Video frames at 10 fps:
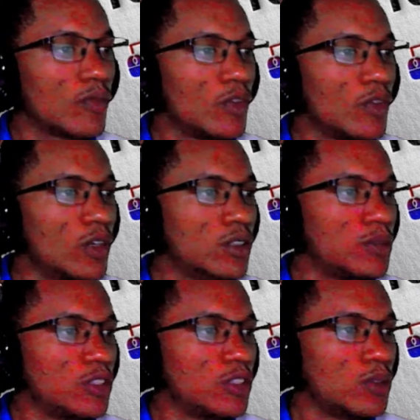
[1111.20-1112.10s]
Let's make
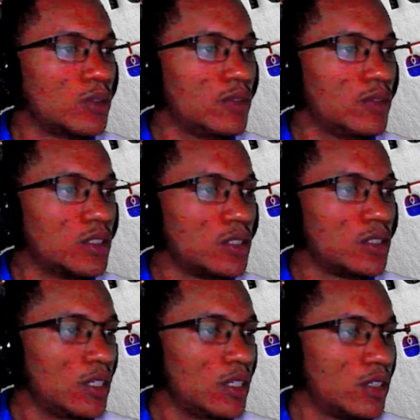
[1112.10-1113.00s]
sure we have these things
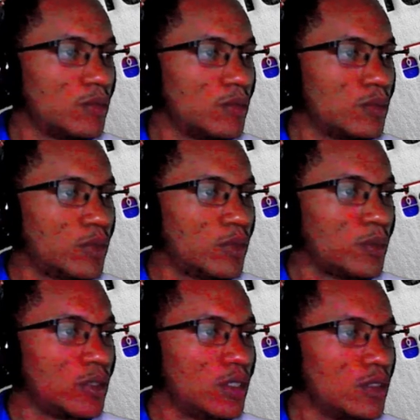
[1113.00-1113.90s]
lined up properly
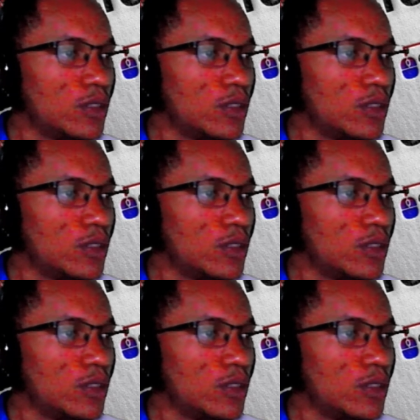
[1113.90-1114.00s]
here.